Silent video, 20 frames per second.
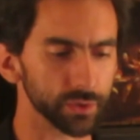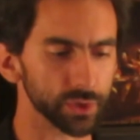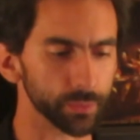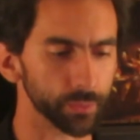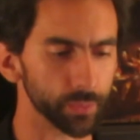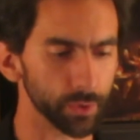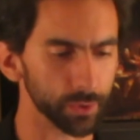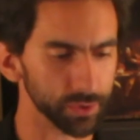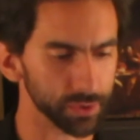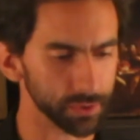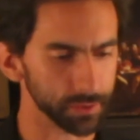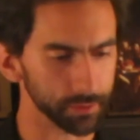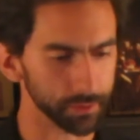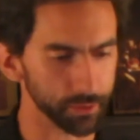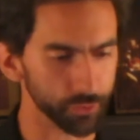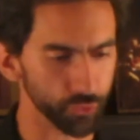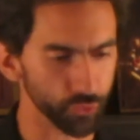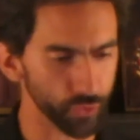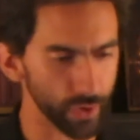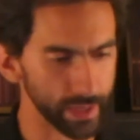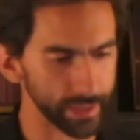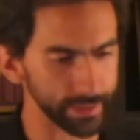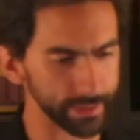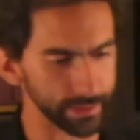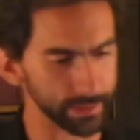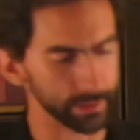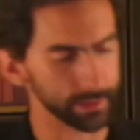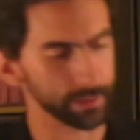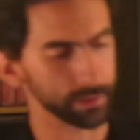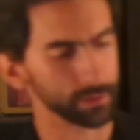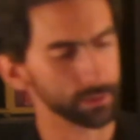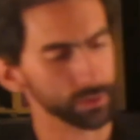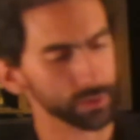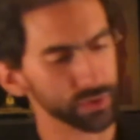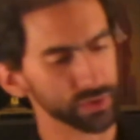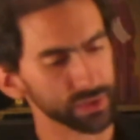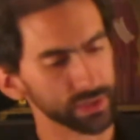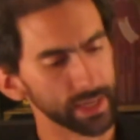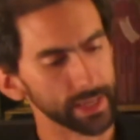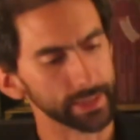supposedly red
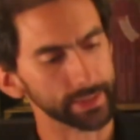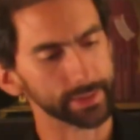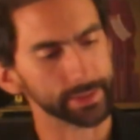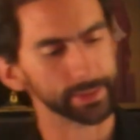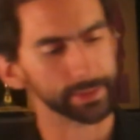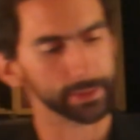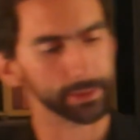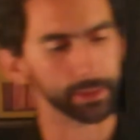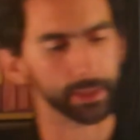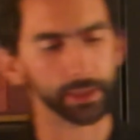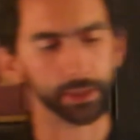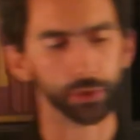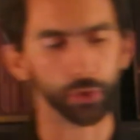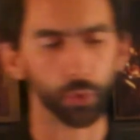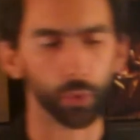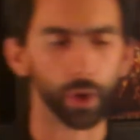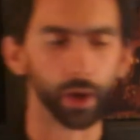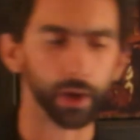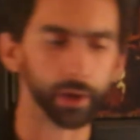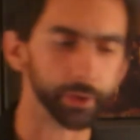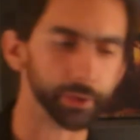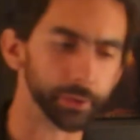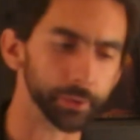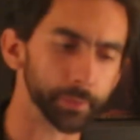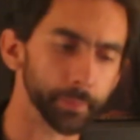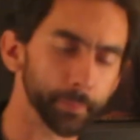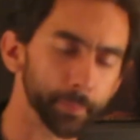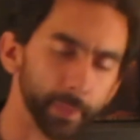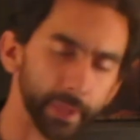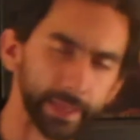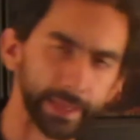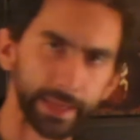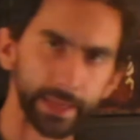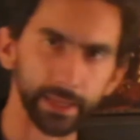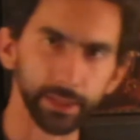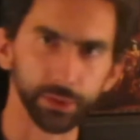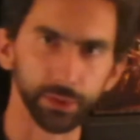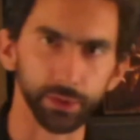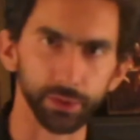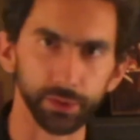states like Ohio and
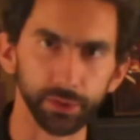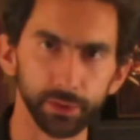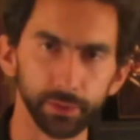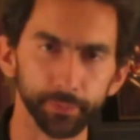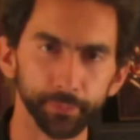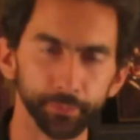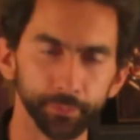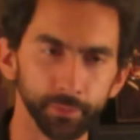Kansas,